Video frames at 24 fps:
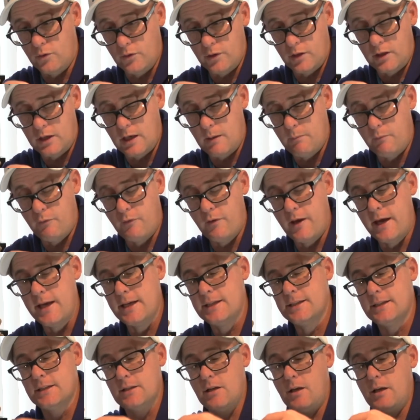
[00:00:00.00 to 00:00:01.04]
on the club
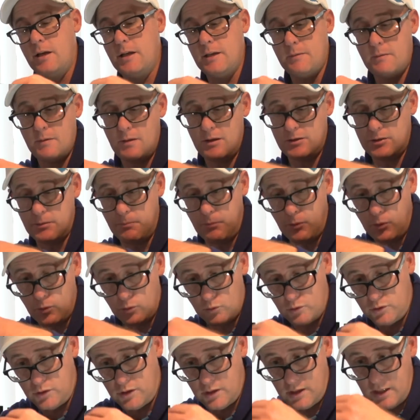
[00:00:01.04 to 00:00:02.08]
face as I the
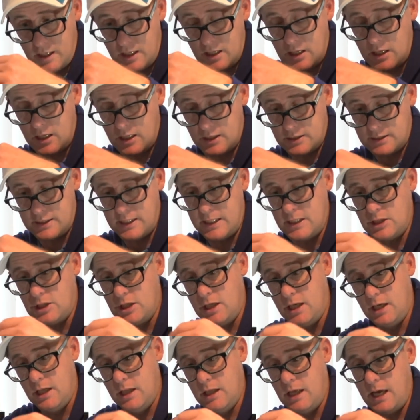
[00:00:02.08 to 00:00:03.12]
ball's uh,
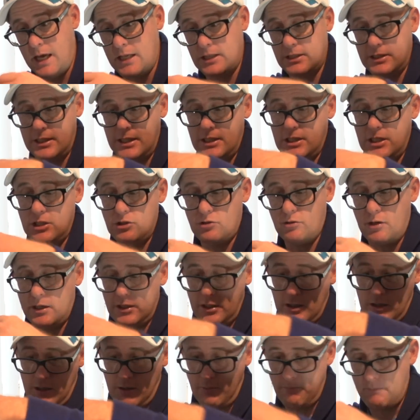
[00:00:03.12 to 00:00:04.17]
CG and the head CG try
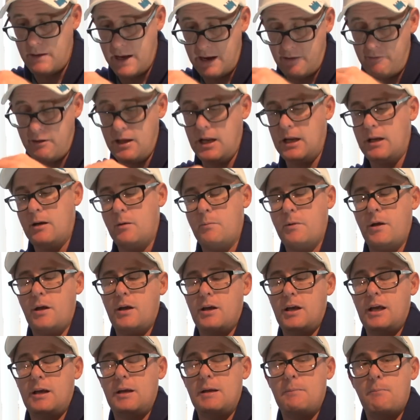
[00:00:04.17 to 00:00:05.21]
to kind of marry a little bit
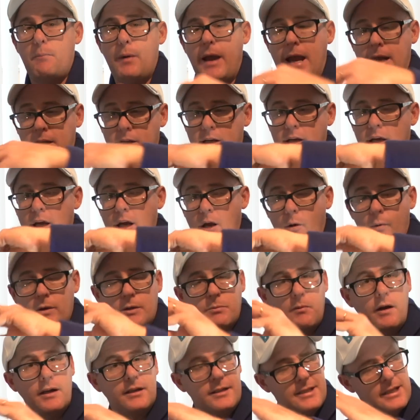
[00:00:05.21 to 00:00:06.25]
uh, impact,
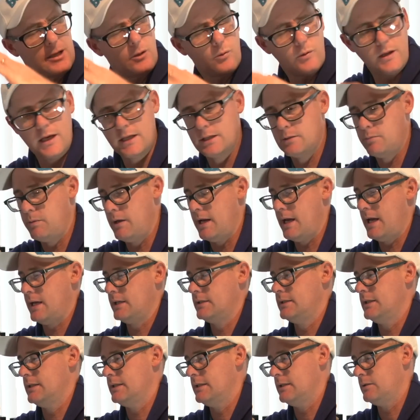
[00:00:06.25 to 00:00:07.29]
which might tilt that spin
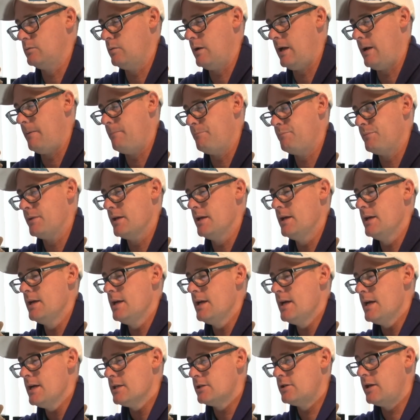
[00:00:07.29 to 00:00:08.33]
axis as well.
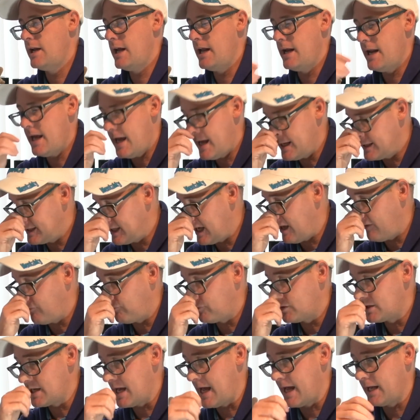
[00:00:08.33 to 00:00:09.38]
So then
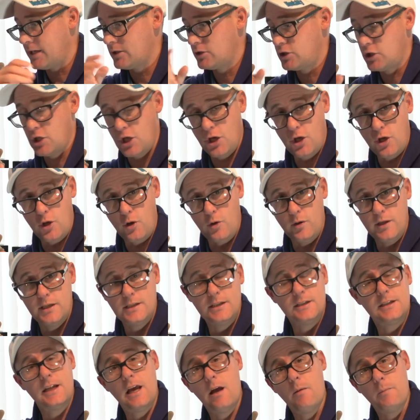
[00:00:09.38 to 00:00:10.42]
SF Tech 2,
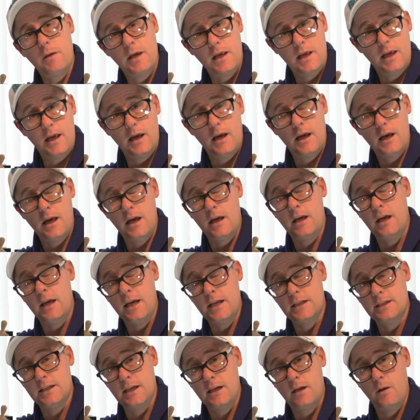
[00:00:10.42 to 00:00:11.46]
this is now me uh,
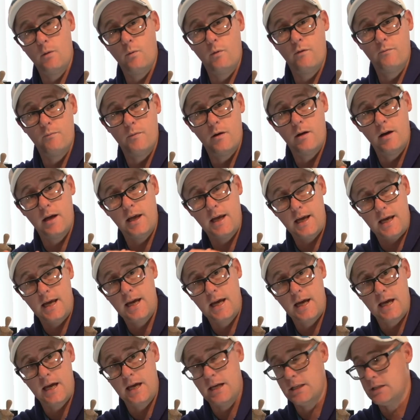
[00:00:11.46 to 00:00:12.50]
hitting with my
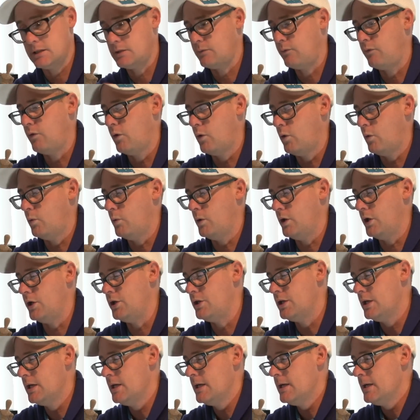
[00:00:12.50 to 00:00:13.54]
hands
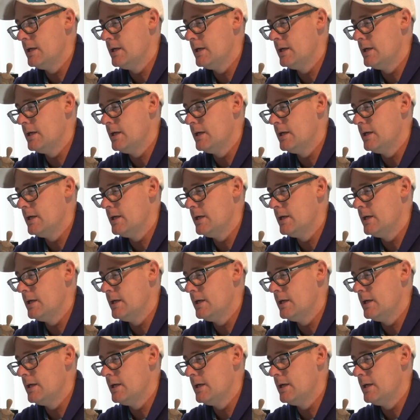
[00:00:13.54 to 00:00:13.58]
forward.